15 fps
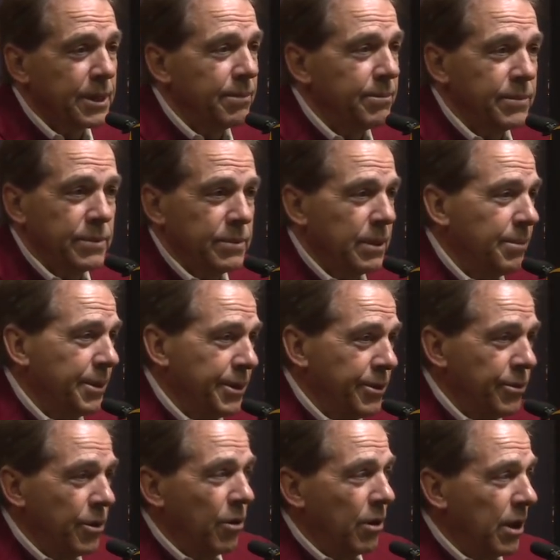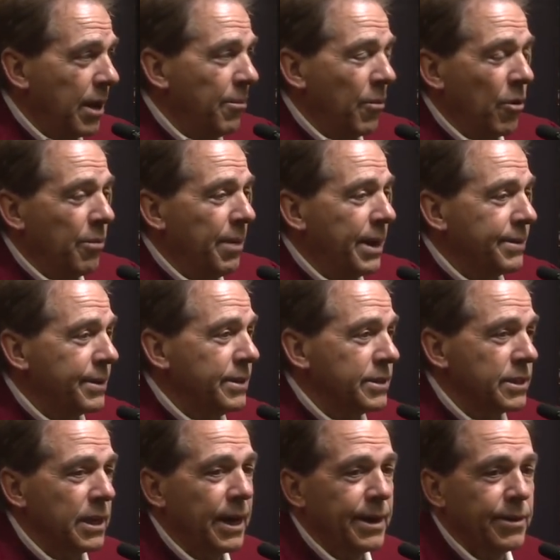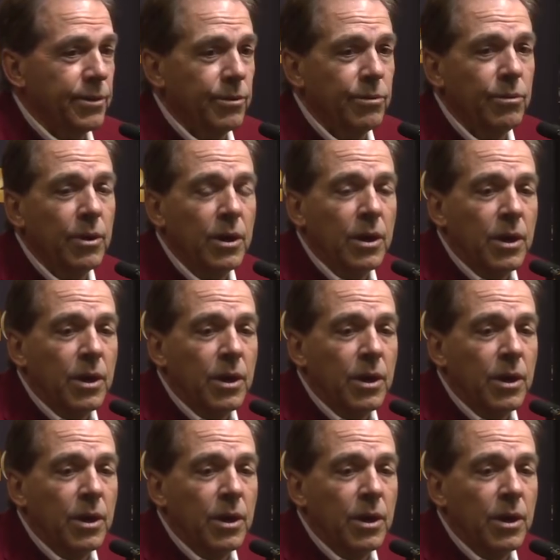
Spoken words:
I mean, you know a lot more about this than I do.